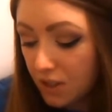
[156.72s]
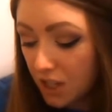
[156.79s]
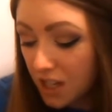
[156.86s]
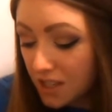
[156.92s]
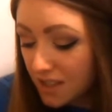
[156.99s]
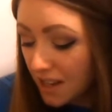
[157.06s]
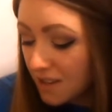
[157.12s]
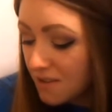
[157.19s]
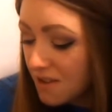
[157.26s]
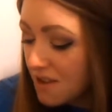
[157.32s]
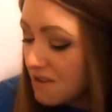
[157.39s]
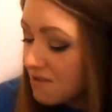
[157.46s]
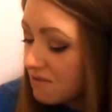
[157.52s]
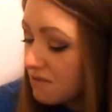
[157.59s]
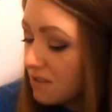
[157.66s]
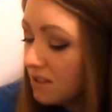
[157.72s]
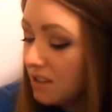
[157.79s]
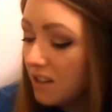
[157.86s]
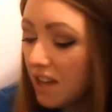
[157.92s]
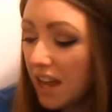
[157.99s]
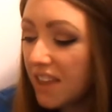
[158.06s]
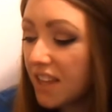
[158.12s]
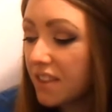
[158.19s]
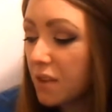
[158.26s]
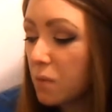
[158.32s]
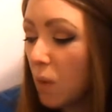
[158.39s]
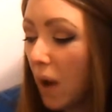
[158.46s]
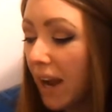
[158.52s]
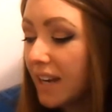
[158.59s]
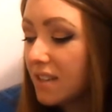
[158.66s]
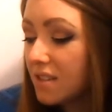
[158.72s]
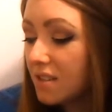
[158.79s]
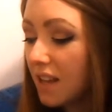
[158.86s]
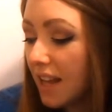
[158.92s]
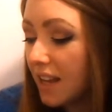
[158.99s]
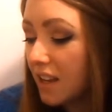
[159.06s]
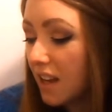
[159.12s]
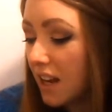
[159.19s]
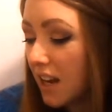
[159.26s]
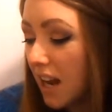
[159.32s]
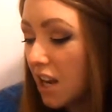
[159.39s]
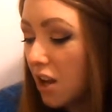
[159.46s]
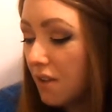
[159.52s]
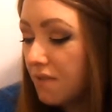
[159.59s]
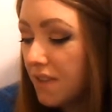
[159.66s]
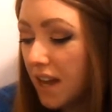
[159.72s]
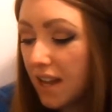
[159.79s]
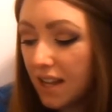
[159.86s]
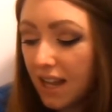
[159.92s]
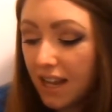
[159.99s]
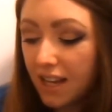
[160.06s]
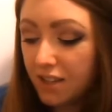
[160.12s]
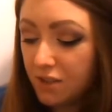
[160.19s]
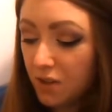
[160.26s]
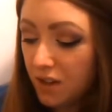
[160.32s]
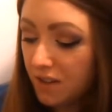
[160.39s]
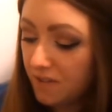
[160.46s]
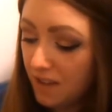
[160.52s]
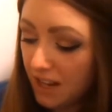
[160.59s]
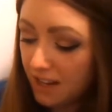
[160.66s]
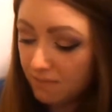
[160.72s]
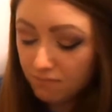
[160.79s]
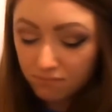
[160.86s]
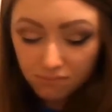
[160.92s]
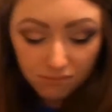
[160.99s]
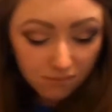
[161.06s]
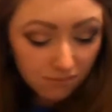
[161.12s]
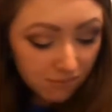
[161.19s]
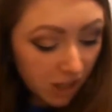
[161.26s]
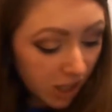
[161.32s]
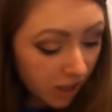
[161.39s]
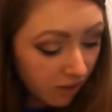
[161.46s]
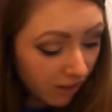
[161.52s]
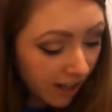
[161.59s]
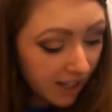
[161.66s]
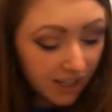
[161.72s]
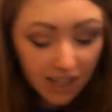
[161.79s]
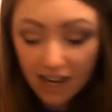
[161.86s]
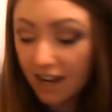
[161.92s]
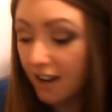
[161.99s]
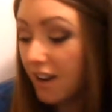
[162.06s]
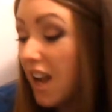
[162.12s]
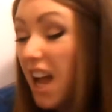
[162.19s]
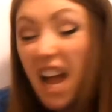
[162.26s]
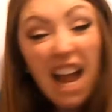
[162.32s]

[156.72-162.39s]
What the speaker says: Just, I don't know, I think the white's like, I love that like sort of like look right there.